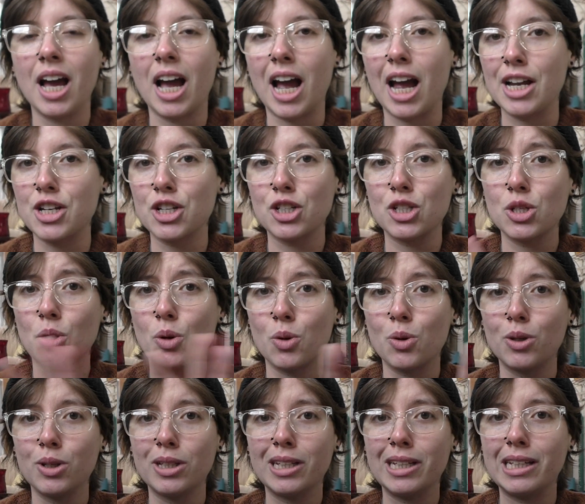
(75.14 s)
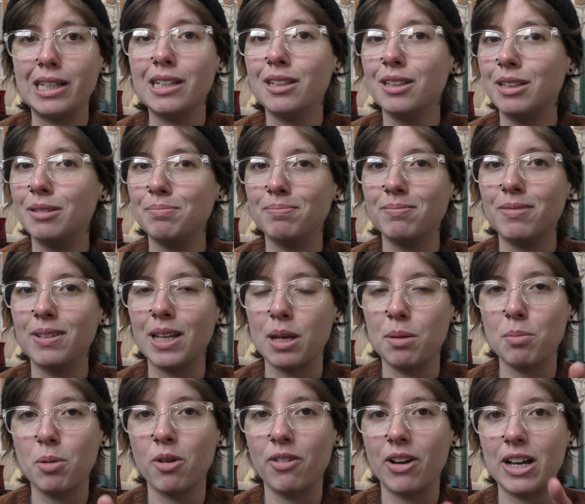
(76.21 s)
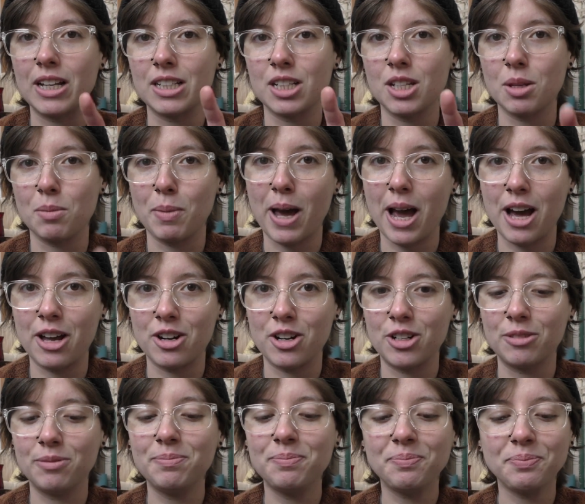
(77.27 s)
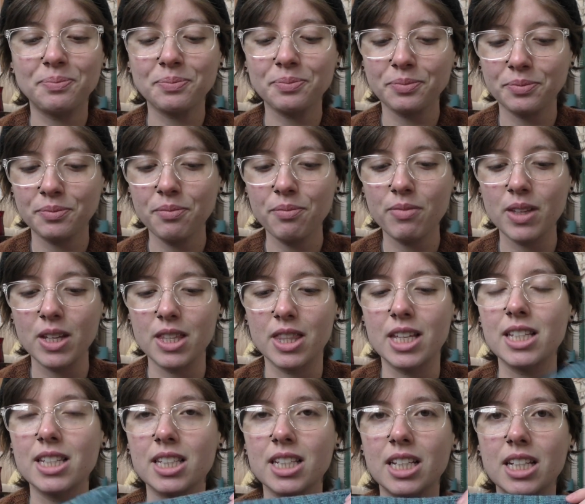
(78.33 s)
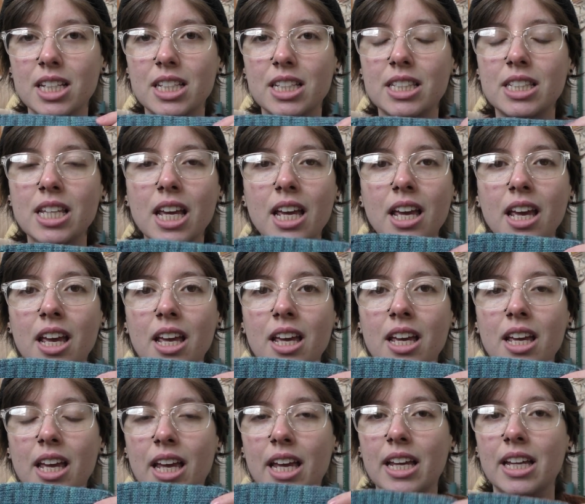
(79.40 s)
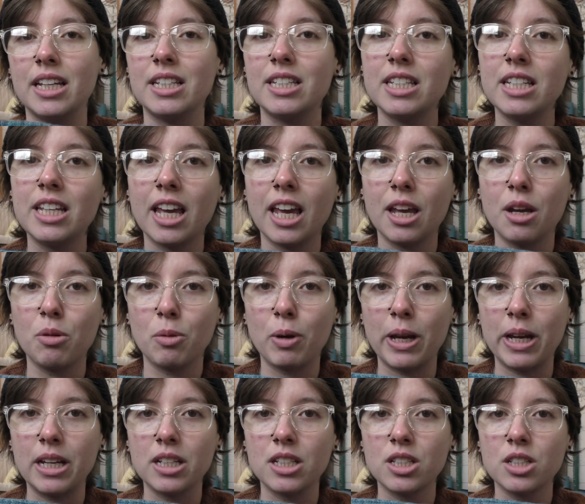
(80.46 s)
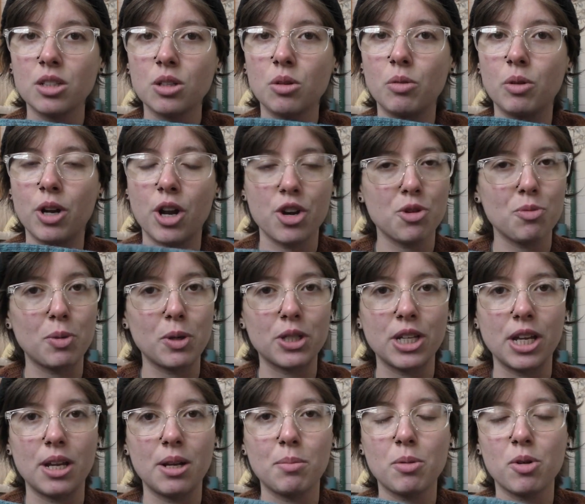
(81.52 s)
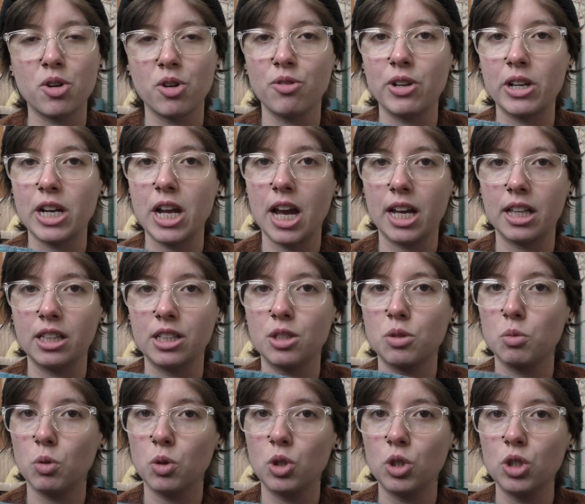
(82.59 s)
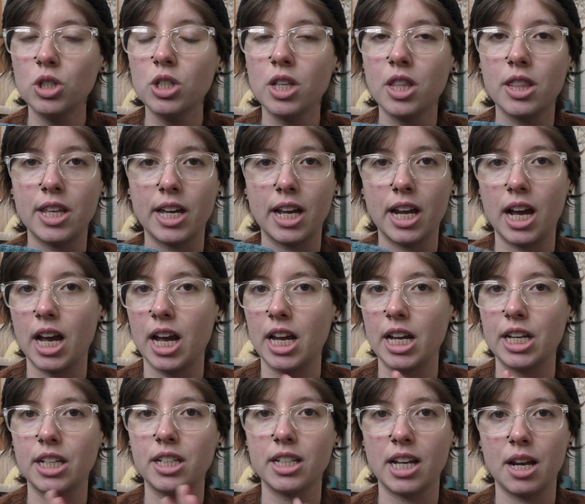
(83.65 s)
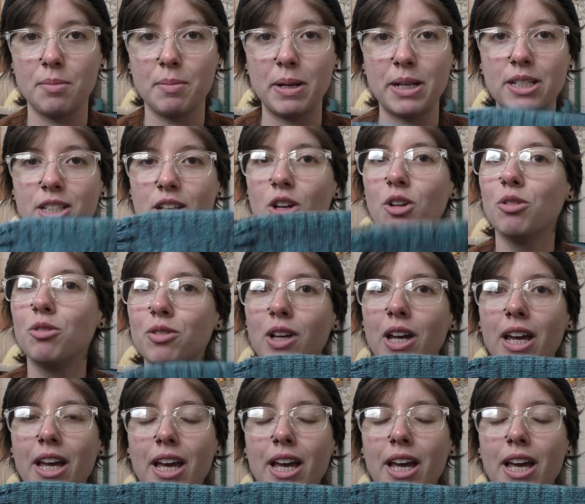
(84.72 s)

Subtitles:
I just totally improvised the pattern. This is a DK weight 100% Peruvian Highland wool that I dyed myself.